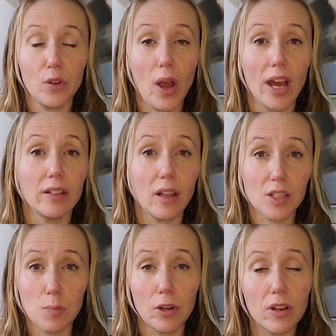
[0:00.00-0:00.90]
had
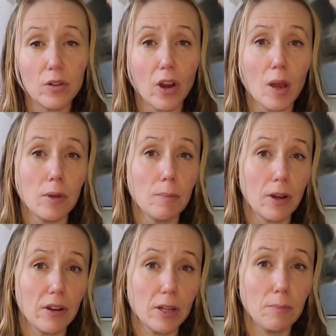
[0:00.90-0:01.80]
lots of period cramping,
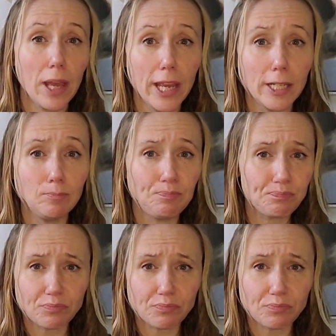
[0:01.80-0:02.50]
period pain,